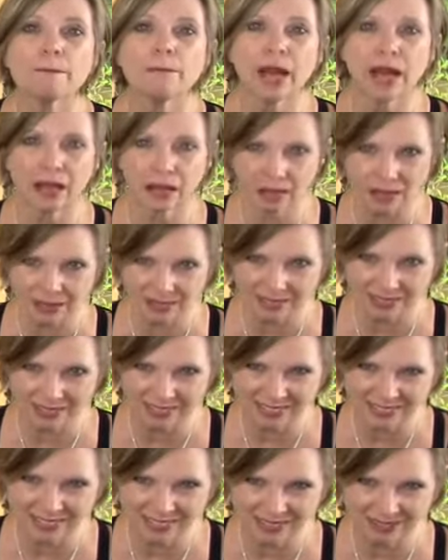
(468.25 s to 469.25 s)

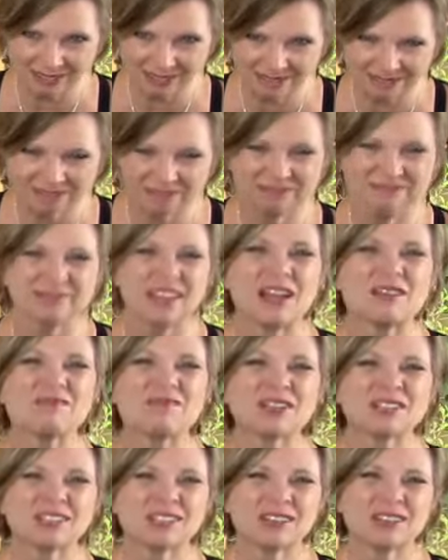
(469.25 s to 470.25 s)
bells.
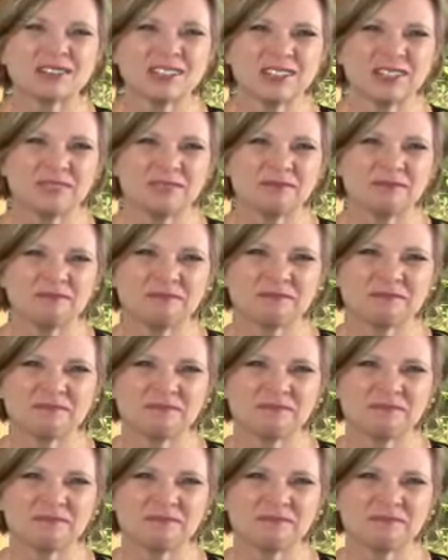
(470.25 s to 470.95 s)
Much love to you.